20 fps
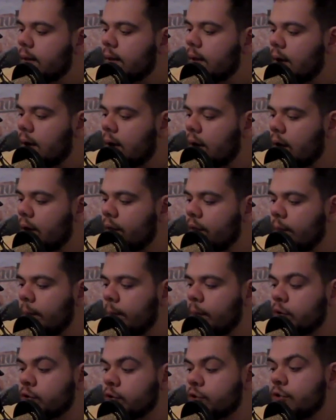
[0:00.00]
the
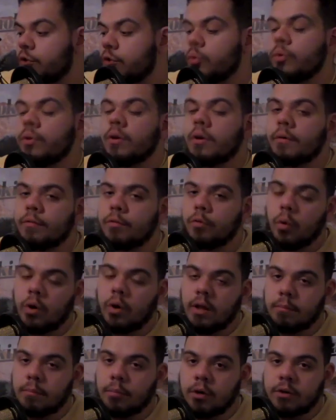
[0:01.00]
pursuit of
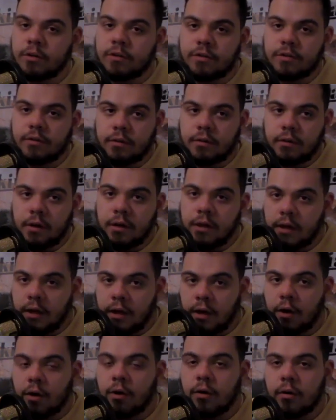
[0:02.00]
20 books a
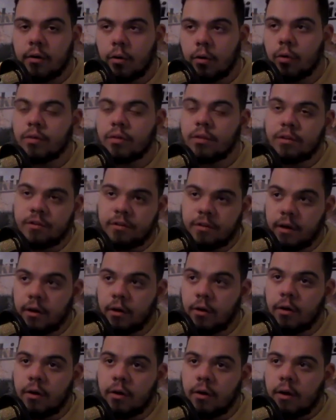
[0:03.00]
year or this
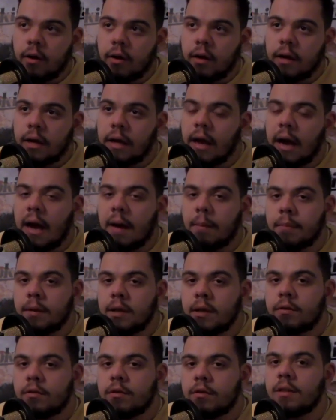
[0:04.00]
year got
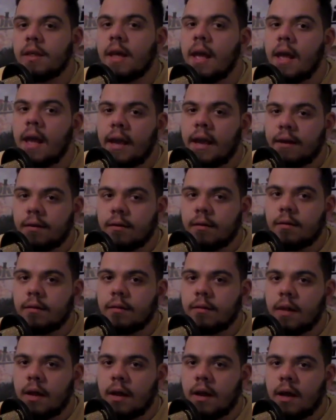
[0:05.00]
me to the 8
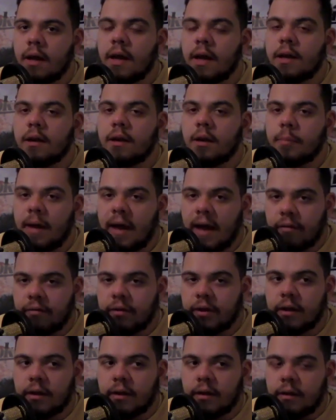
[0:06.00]
that I ended up
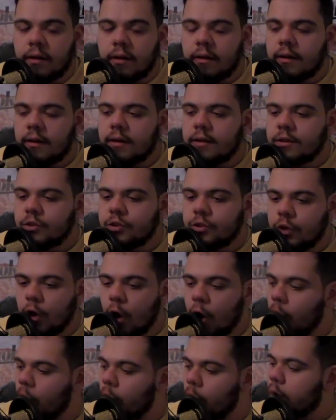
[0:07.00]
having.
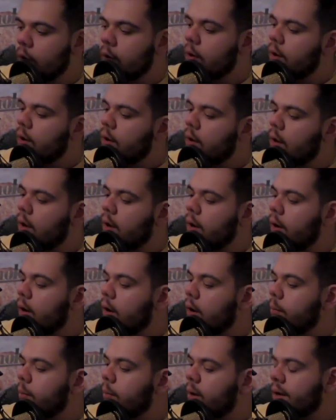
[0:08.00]
So,
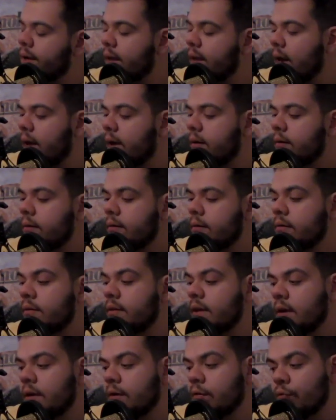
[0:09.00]
again,
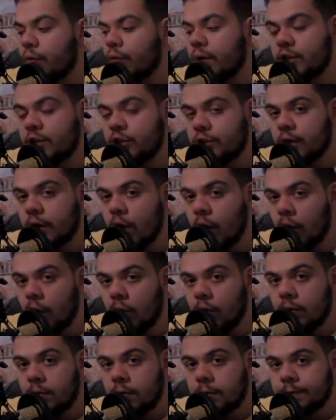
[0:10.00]
didn't reach the
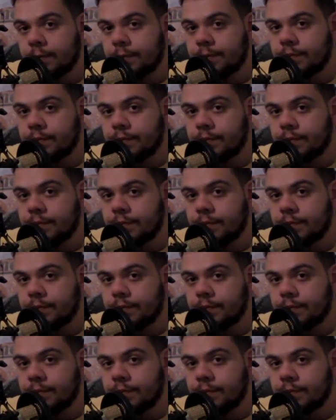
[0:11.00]
goal,